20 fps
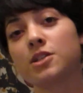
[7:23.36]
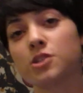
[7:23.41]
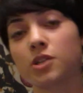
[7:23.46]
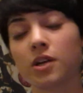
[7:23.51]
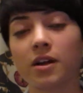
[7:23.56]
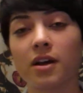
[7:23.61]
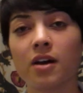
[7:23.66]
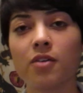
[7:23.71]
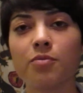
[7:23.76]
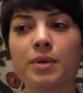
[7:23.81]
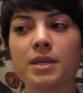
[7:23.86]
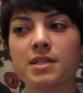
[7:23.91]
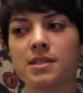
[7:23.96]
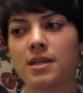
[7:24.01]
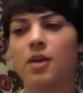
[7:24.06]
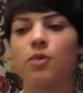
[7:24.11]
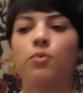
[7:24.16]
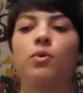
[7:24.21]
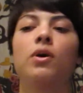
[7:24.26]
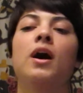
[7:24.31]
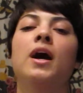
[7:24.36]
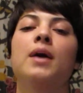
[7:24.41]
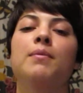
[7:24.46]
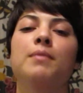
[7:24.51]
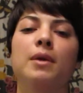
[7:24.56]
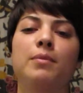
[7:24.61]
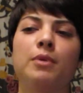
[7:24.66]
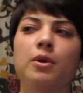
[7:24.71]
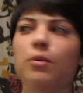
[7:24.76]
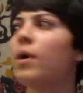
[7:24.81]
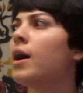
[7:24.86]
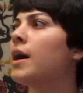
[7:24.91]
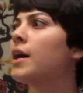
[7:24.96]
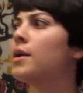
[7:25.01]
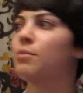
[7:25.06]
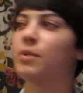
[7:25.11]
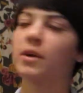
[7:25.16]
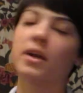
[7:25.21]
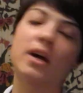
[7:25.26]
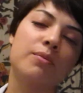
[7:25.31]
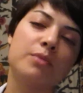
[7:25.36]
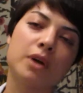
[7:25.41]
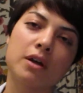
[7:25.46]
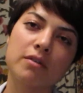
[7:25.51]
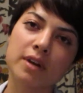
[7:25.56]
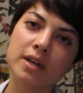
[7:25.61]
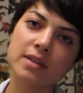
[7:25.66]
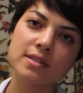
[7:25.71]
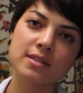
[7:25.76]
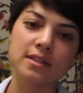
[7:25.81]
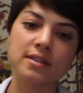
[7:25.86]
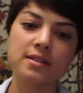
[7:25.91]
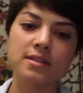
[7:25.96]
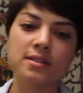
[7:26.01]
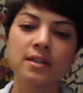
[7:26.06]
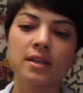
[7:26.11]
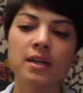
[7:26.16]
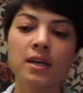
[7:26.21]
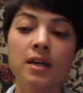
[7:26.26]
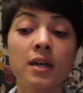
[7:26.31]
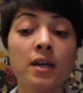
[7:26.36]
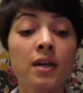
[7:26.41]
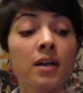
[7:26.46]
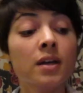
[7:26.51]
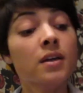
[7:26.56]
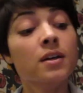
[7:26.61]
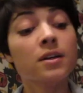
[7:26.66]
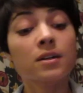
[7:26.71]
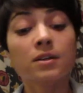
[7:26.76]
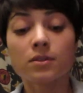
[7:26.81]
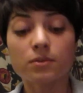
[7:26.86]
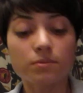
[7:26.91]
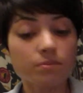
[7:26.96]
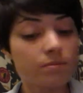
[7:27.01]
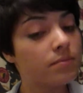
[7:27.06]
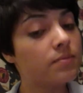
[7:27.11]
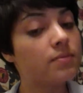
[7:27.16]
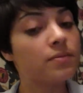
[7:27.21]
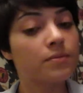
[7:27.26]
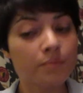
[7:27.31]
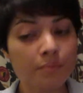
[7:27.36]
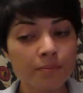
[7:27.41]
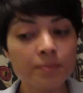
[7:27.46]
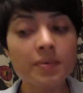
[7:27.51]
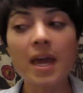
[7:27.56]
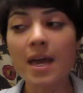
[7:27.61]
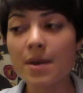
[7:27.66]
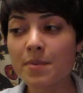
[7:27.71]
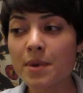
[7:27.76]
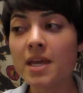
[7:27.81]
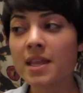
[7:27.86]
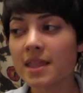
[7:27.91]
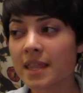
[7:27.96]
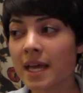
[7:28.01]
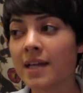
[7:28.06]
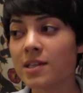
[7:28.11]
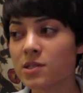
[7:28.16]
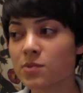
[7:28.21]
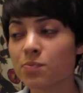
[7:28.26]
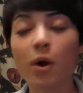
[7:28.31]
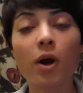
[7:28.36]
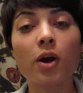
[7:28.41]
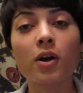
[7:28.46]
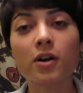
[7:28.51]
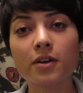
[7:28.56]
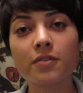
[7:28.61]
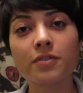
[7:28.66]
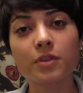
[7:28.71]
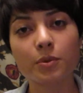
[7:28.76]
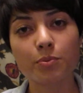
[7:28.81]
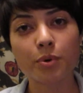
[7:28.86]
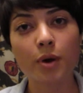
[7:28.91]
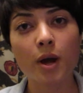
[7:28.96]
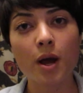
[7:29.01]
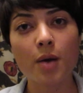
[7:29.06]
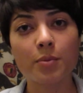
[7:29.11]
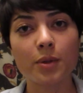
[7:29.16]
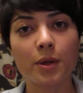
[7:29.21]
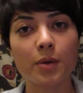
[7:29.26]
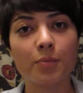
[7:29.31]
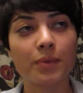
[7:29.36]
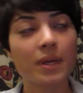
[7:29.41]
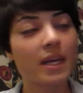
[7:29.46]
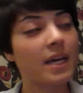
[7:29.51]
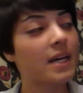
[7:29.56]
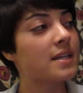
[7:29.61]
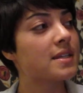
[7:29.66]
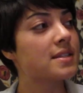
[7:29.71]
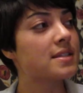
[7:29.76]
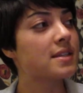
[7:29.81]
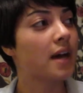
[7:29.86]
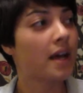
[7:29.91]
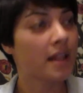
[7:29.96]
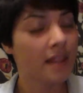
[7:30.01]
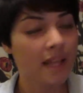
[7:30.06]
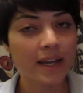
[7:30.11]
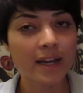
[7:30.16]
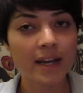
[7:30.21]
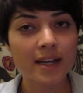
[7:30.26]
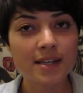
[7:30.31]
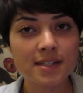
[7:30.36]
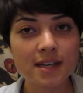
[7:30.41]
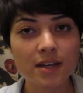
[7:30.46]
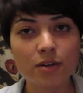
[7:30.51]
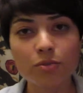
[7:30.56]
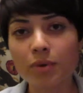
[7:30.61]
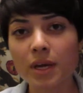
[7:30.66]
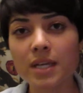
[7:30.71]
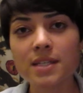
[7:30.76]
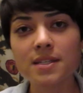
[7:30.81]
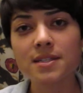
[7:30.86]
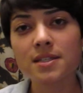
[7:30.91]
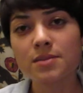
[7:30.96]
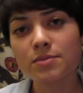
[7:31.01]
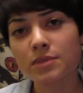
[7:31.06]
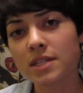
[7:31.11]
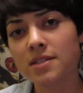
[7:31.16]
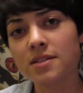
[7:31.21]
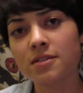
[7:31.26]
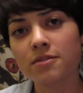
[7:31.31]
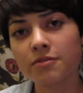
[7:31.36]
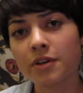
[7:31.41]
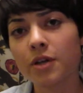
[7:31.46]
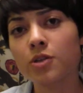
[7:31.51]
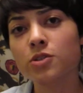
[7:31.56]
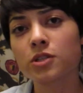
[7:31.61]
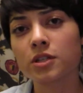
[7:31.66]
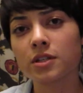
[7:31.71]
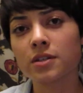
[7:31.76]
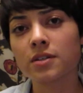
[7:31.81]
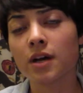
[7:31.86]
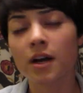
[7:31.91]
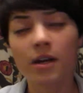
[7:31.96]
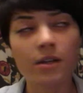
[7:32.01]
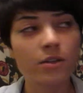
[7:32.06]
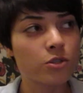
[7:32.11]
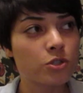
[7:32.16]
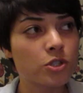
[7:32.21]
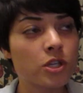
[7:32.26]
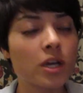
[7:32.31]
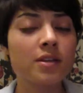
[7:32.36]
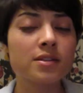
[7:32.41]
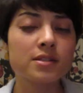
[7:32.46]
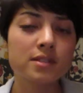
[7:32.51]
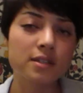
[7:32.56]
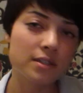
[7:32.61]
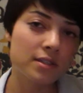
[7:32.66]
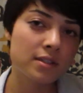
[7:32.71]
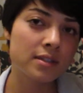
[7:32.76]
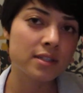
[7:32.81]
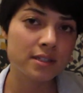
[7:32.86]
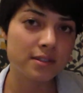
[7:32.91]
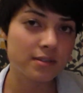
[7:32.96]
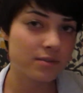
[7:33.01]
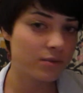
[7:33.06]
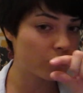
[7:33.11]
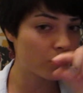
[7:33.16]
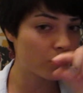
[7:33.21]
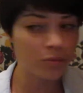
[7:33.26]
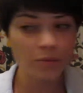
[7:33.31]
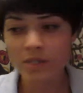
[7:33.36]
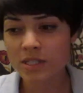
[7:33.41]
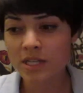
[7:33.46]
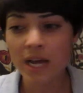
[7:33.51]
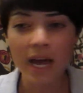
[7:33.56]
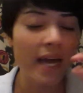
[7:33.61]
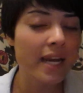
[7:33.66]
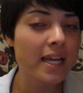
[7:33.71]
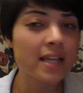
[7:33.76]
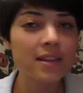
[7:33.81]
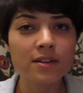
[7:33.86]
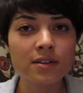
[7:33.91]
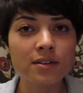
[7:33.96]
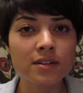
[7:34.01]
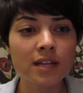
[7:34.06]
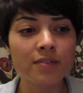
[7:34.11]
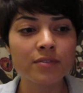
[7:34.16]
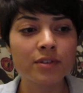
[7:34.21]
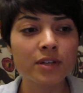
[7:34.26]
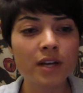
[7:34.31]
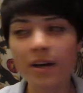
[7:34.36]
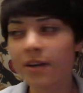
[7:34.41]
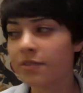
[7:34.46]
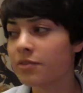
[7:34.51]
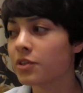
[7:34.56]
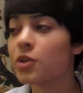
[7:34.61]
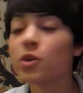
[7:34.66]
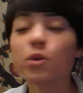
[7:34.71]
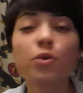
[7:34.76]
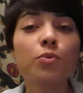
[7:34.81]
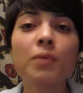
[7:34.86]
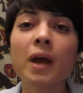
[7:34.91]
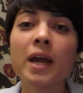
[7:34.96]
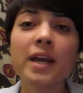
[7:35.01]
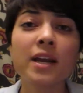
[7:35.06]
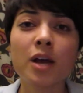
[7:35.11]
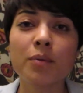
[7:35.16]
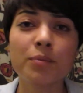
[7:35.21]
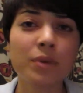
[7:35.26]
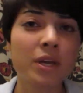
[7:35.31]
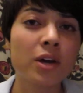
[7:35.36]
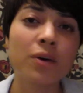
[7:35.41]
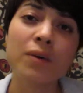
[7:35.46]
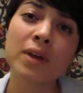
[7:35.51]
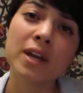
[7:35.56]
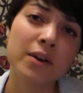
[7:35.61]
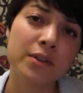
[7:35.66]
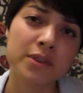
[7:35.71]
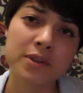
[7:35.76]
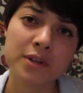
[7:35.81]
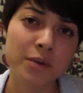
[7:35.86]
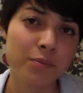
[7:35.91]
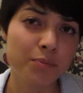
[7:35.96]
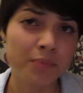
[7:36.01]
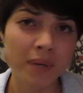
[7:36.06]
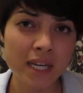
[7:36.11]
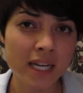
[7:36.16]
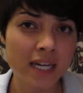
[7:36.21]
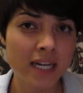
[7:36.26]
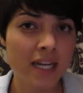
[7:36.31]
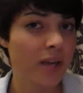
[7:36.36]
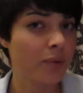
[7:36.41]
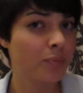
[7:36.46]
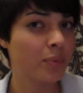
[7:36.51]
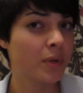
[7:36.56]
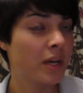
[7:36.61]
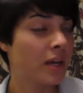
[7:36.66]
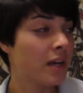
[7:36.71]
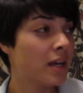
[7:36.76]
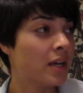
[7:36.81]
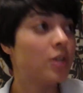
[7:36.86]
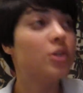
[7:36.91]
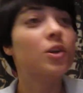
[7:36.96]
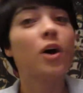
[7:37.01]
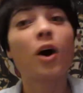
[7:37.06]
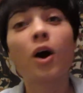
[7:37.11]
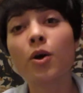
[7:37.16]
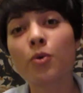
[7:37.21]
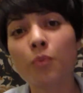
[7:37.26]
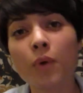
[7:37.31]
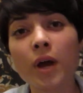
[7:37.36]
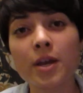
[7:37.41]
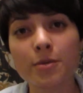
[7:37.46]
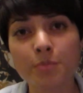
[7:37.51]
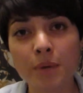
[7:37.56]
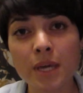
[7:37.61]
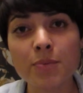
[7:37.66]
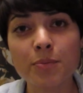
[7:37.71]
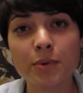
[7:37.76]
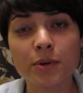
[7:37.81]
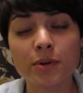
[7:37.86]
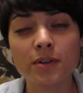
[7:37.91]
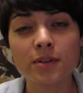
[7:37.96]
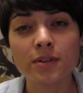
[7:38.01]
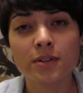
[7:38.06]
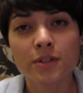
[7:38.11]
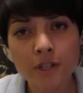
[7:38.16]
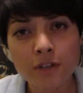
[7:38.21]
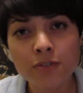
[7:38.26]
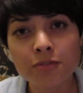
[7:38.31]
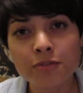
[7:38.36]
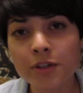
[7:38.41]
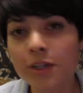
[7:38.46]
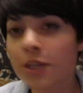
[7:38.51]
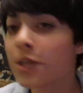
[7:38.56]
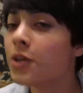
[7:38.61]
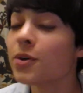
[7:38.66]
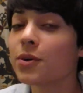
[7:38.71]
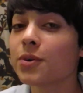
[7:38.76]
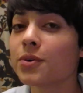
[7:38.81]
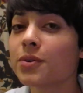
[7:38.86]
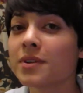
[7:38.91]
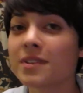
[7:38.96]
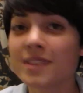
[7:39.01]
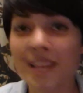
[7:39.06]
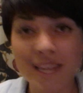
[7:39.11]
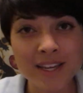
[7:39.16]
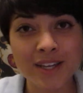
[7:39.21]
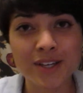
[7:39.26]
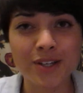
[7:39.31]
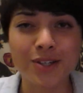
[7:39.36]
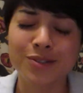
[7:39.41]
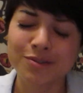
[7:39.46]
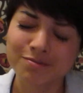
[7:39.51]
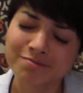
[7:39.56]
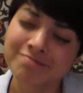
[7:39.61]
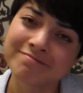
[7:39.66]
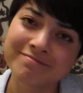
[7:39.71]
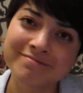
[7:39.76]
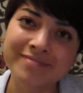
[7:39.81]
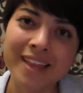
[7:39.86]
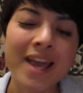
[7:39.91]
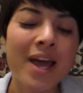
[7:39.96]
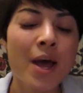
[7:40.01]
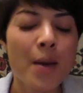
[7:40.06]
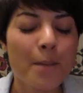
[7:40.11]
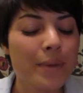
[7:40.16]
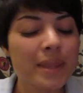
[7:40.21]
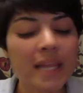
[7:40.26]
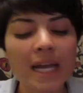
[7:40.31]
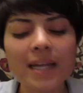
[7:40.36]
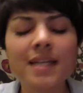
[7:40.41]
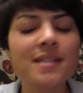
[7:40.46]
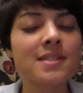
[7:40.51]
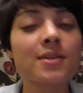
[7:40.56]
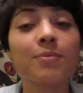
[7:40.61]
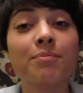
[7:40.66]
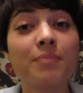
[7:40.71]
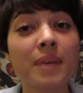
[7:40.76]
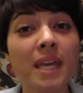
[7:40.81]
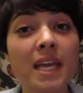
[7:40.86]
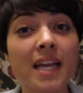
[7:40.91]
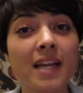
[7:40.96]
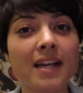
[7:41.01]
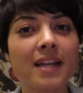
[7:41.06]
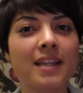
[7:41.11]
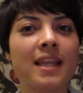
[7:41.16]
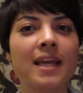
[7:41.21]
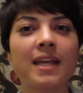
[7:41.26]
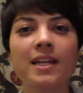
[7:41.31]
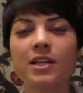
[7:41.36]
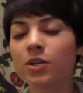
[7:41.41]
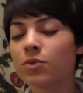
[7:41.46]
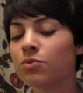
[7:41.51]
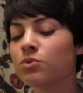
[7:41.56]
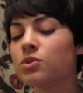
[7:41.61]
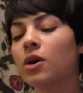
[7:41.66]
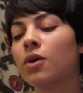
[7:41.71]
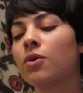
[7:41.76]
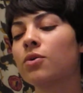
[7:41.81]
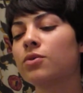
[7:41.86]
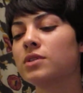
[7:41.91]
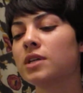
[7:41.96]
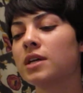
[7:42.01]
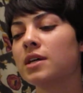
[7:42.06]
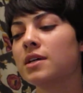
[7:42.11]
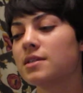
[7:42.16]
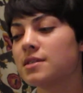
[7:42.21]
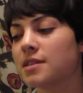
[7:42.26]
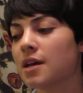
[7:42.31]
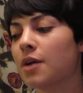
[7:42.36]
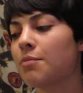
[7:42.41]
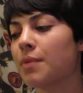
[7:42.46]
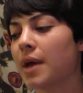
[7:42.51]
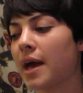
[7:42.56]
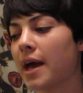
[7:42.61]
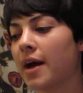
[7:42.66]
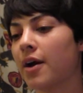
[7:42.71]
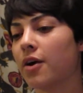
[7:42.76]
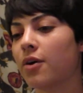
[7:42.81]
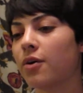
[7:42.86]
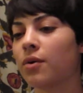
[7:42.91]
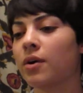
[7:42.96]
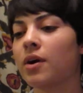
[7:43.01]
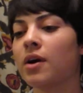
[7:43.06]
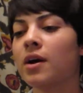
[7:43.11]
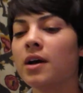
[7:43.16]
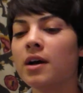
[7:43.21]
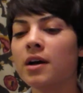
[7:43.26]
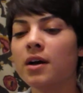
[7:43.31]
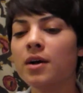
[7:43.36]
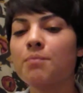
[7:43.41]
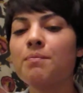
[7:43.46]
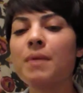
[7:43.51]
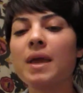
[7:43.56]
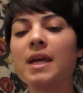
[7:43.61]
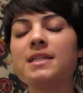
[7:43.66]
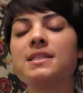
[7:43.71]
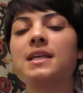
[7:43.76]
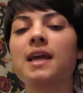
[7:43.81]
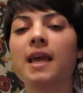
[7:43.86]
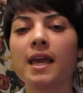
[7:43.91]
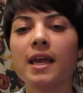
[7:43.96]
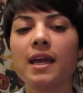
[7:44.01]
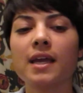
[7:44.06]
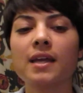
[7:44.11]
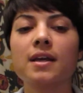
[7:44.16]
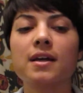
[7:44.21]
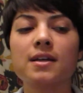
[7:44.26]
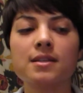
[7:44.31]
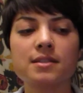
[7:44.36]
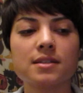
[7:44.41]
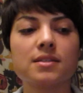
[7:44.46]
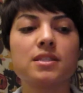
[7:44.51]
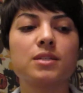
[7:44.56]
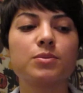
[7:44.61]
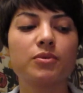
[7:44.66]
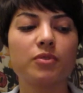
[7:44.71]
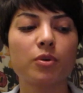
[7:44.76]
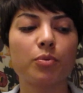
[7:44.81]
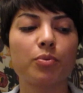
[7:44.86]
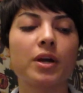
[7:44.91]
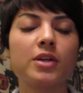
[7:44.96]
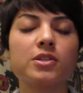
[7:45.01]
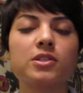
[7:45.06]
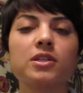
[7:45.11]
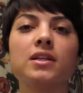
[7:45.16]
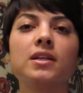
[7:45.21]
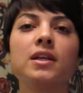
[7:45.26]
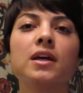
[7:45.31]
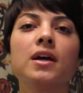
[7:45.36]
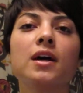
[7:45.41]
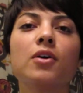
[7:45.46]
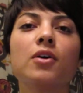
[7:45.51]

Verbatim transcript: shut off by saying, well, I may be white, but I'm not racist. Maybe that's part of the problem, because, like I said, racism doesn't function on just the tiny little level of you might not be going out there and beating up non-white people. Good for you. Thank you. But that doesn't mean that you don't somehow maintain a system of oppression,